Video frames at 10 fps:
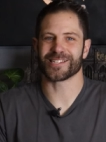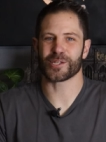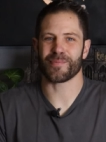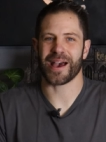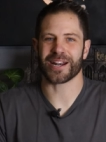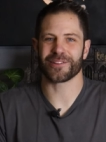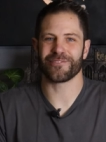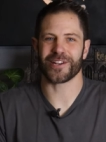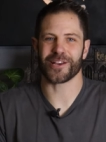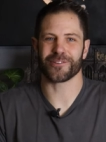This is the part of the
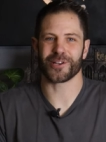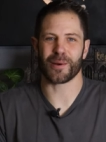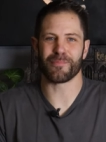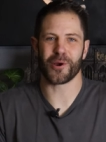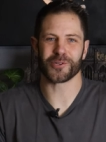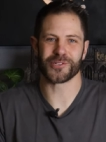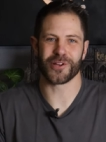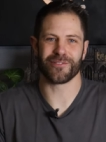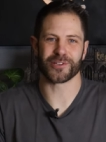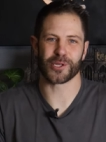video that I'm most
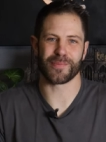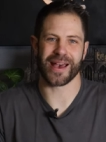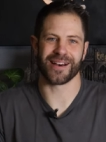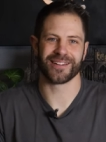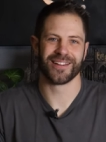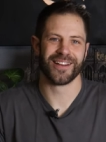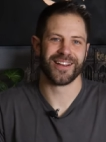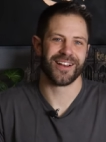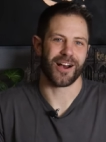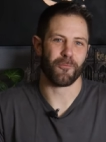nervous about.
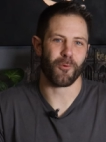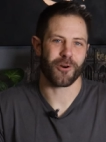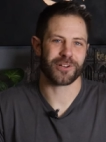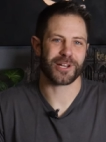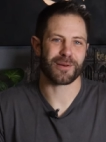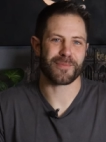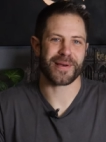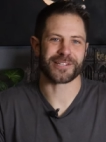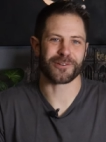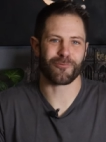I'm worried that I'm
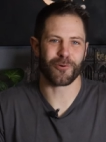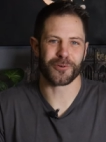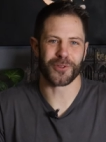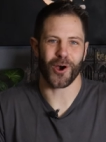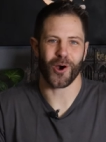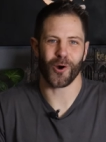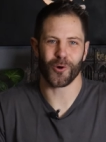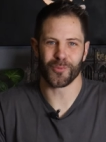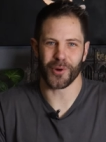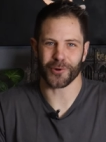about to ruin the
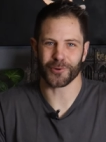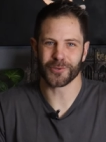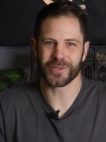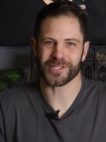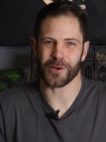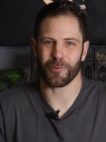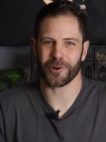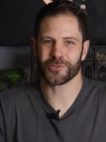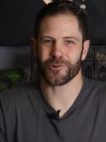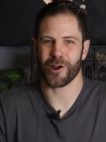whole model because I
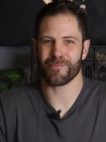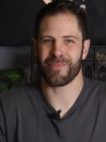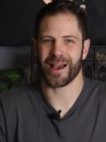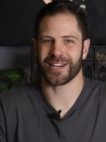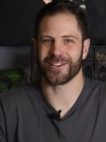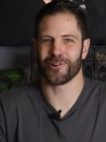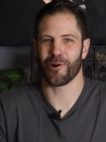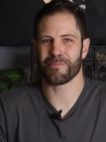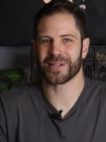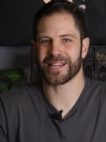want to try and paint
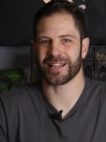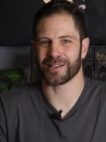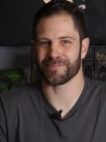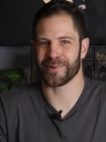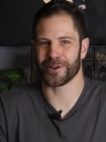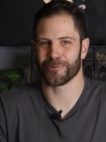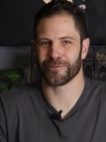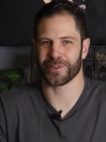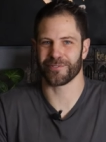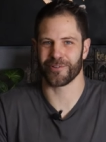non-metallic metal
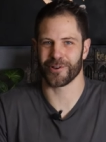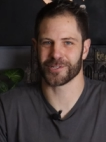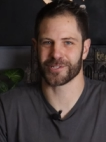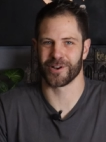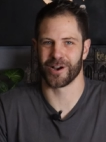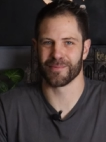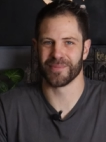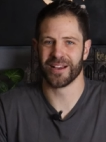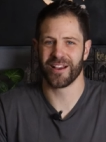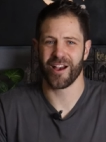for the first time.
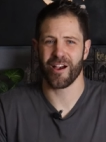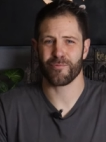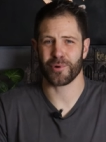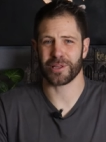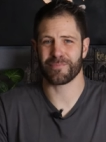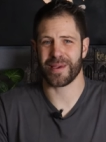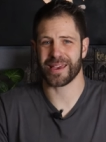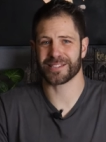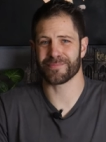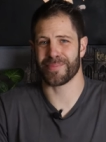Probably
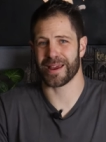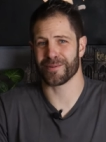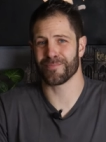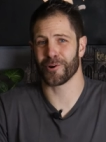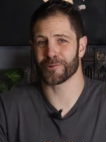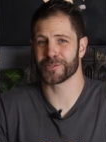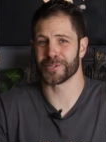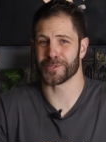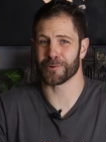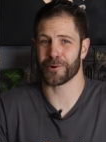picked a better model to
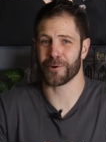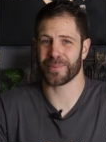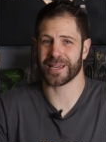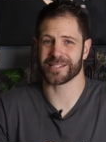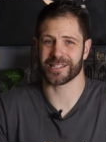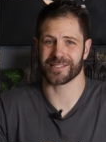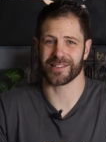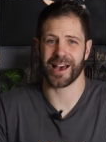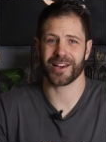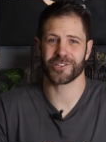do it on because it's
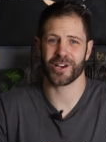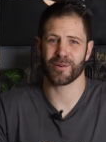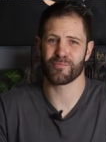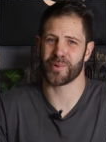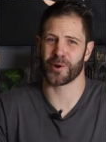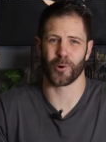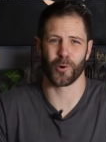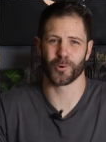larger, but